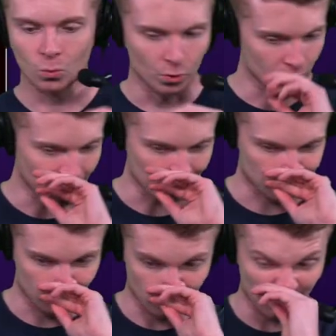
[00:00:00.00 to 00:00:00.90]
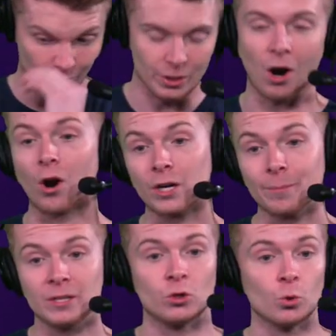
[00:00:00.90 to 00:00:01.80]
Will you guys tune in? We are
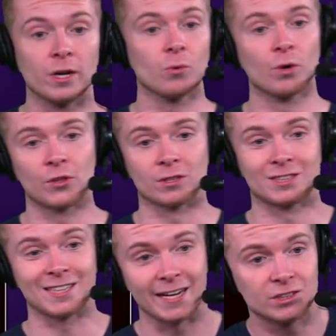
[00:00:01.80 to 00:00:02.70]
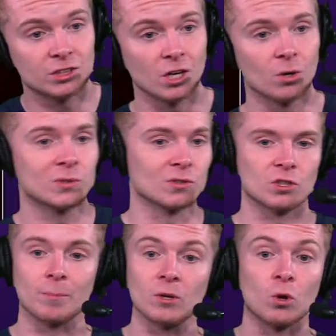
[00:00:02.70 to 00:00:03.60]
gonna be doing it with our Saints show, so
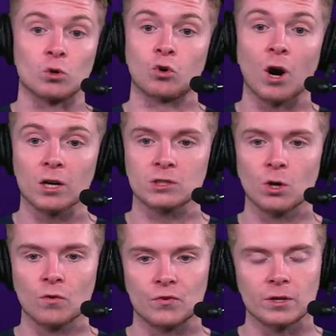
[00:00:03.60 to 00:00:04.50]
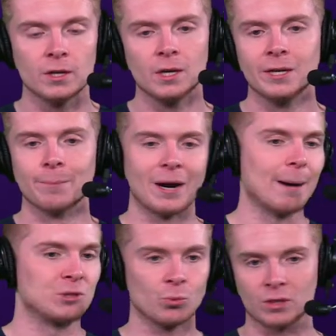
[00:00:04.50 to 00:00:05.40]
it's gonna be a little crossover. But
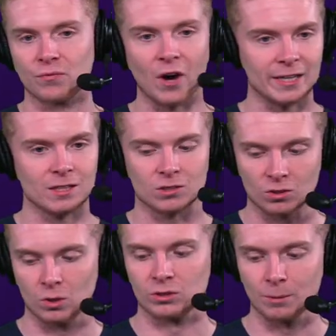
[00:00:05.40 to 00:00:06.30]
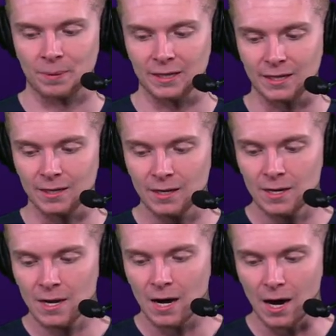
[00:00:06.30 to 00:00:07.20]
obviously, when the Vikings are close to picking,
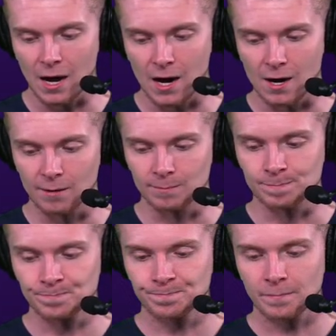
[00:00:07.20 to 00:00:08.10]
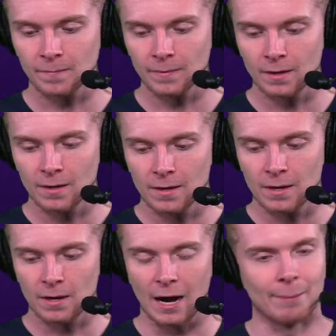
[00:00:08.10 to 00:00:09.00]
um,
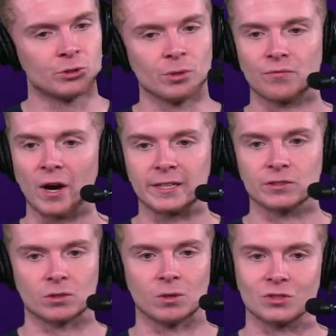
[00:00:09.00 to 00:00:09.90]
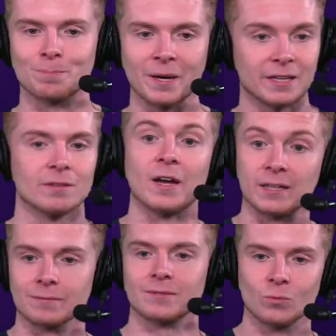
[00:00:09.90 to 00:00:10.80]
obviously when the Vikings are close to picking,
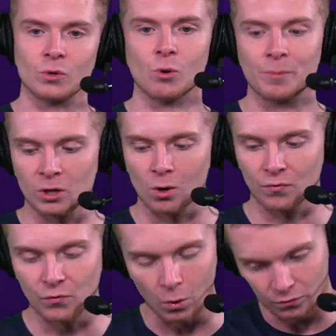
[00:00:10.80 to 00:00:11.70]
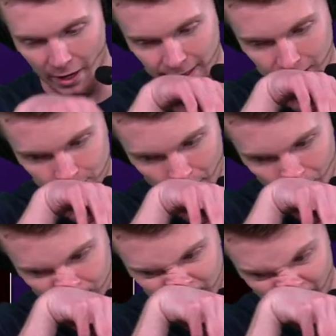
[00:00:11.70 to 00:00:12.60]
like we will be going full Vikings
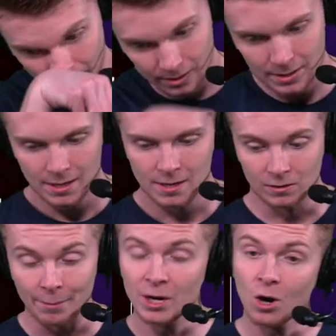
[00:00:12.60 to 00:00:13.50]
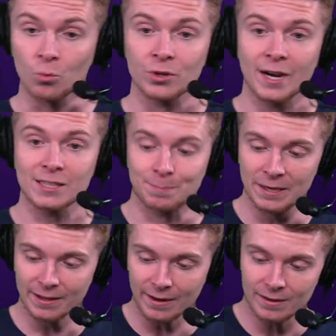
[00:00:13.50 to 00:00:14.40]
mode. So let me know. Will you guys
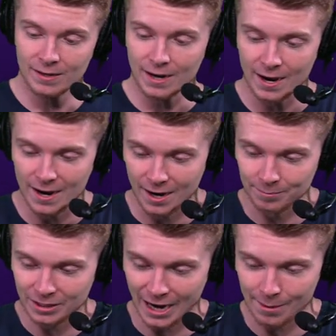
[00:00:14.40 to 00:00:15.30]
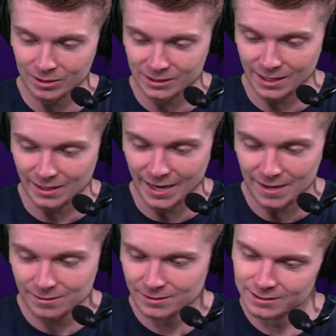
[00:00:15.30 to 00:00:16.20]
be there? Um, Cameron saying
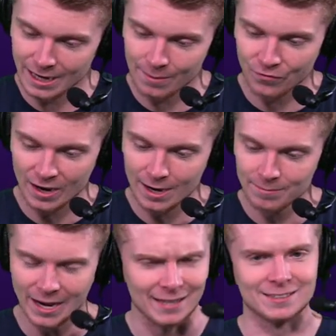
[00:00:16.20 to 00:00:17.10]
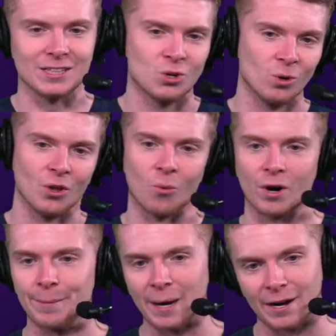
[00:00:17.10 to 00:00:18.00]
yeah. Zam fam. At Z cool, don't
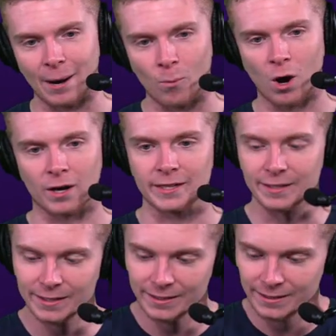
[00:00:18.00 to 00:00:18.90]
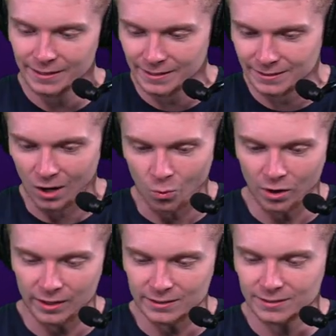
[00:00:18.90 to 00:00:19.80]
worry about it. I'm walking. Don't
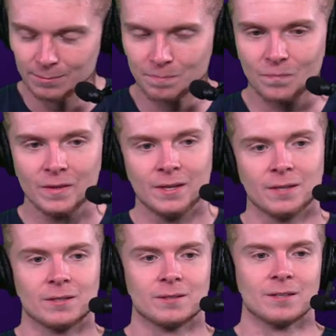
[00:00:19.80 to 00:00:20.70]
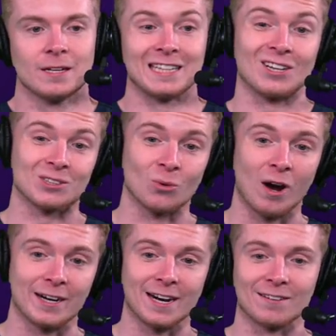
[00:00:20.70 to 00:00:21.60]
worry. That's also
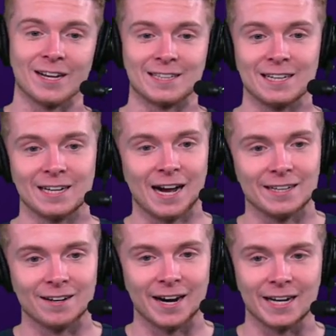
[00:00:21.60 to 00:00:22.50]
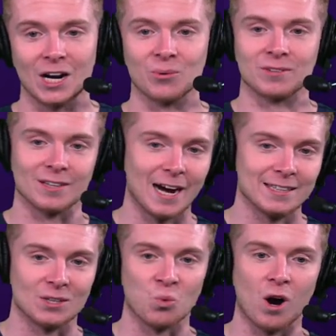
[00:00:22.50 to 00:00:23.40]
why I kind of like getting on here, hanging out with you
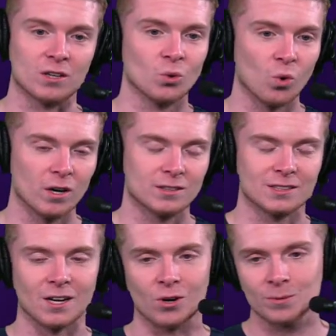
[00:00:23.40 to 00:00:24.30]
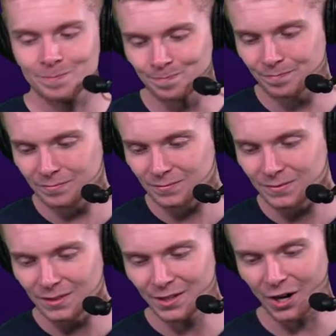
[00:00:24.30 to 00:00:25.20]
guys. I walk to work, so
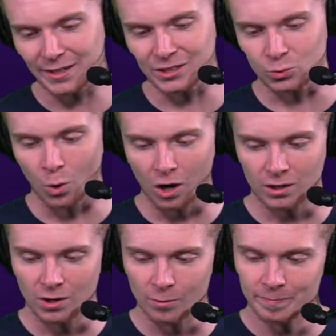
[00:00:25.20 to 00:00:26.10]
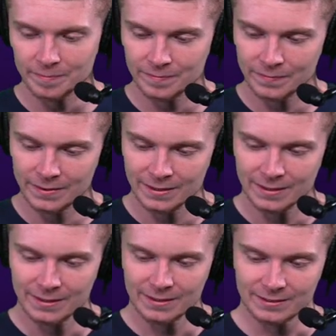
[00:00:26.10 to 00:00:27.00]
you know I can just walk home.
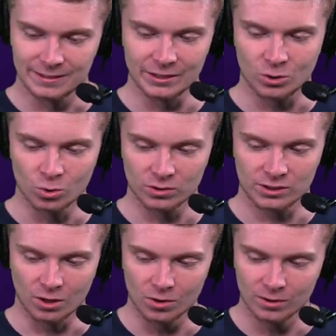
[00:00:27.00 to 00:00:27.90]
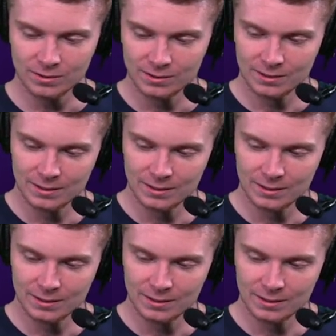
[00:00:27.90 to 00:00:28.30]
Z Cool Skull.